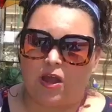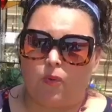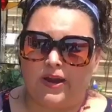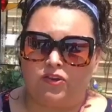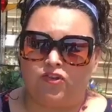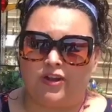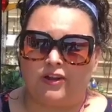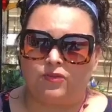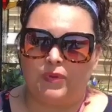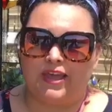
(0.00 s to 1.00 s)
at
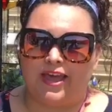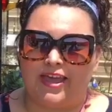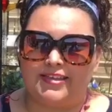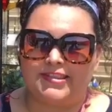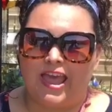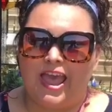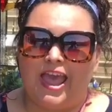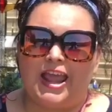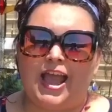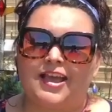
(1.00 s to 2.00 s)
Renningers because
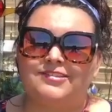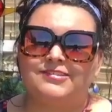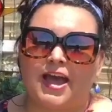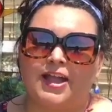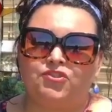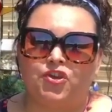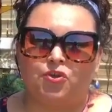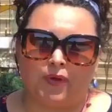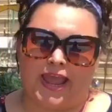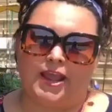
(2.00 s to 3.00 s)
it has such
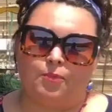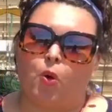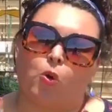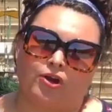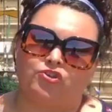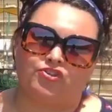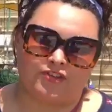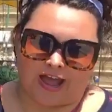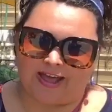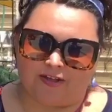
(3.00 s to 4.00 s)
great porch
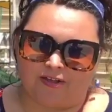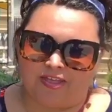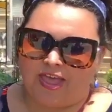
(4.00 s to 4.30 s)
style.